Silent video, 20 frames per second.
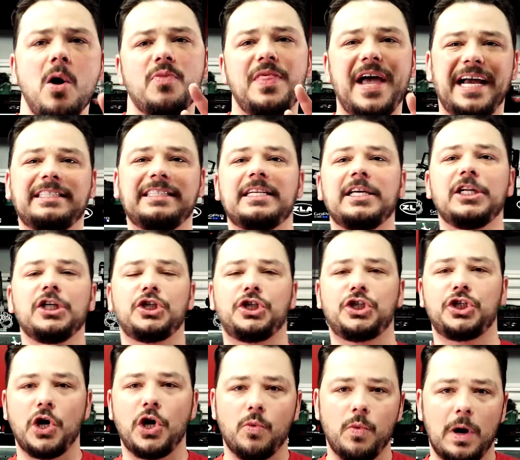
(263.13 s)
that's gonna
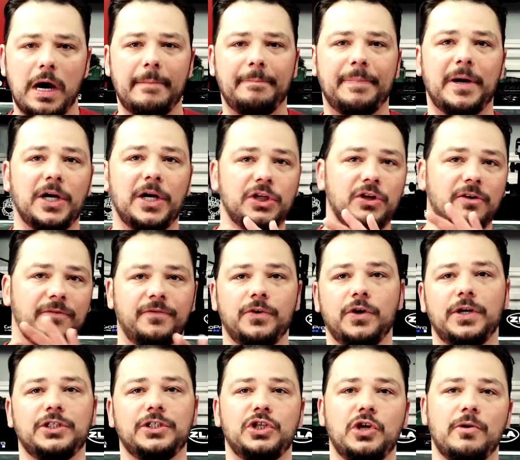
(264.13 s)
show up on your
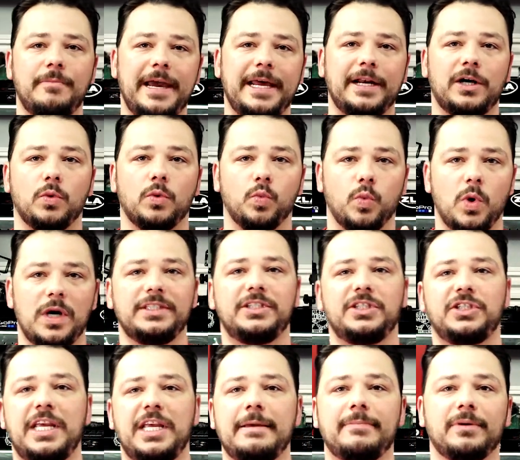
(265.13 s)
footage no matter what
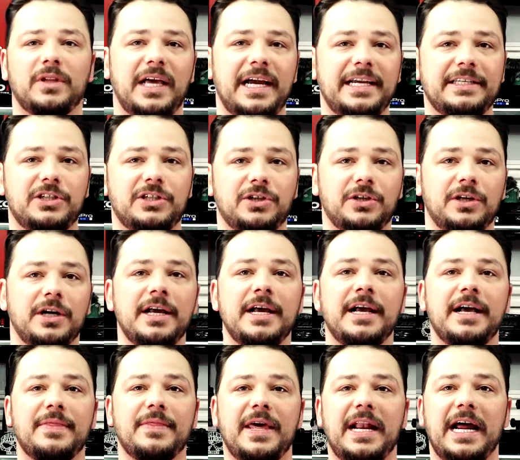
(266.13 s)
stabilizer
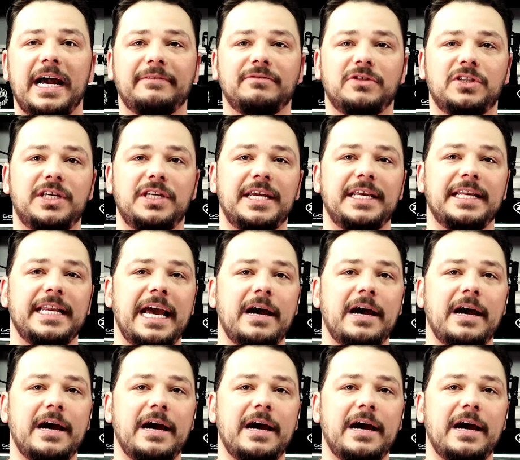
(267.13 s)
that I've seen.